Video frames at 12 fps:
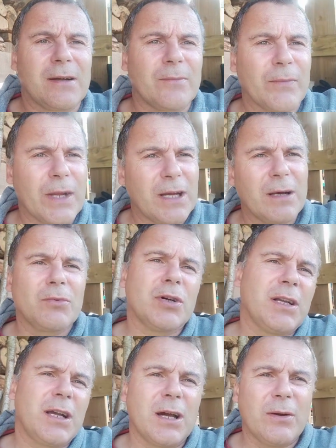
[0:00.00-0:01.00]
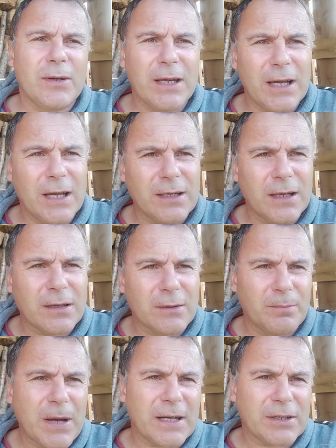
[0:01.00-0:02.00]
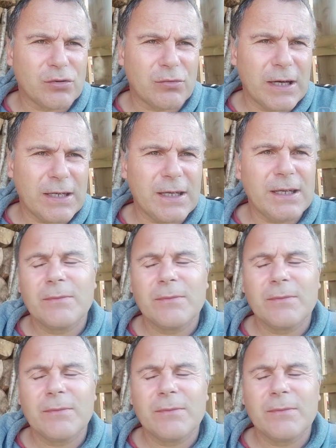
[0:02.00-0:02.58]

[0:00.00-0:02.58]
And I'm going to go and get another batch ready,